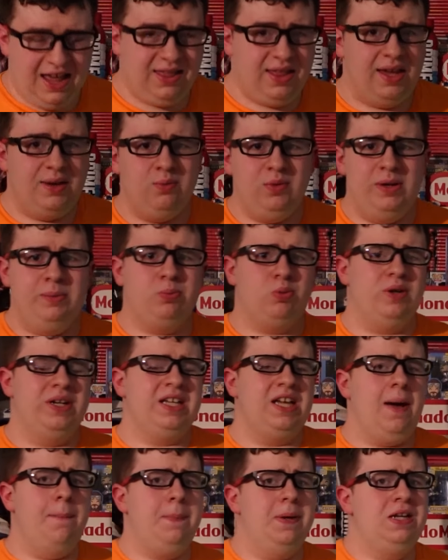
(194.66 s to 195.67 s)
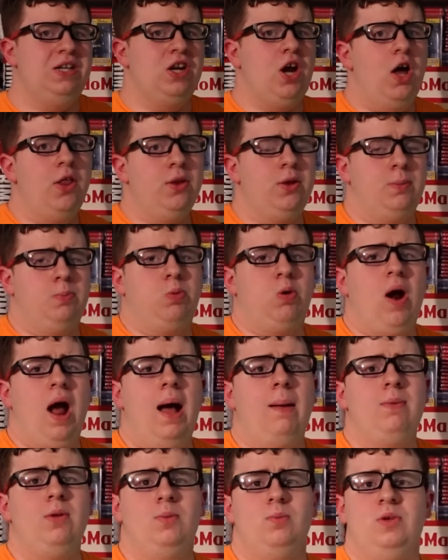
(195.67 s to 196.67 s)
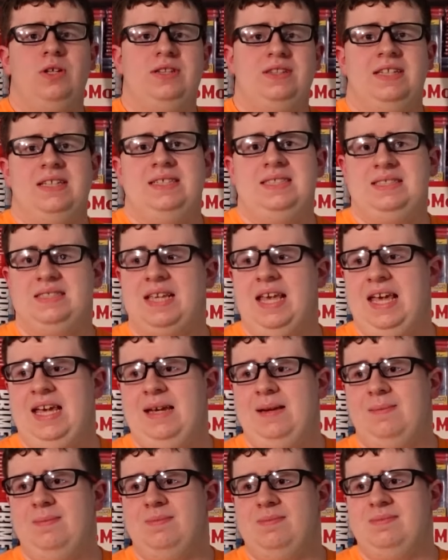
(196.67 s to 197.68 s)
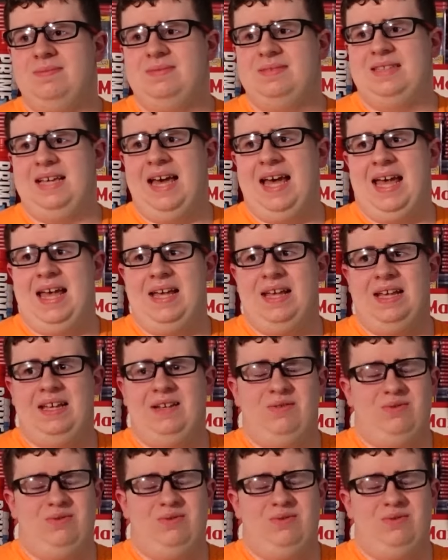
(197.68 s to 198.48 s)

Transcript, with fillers: and then we bring up another problem with this game that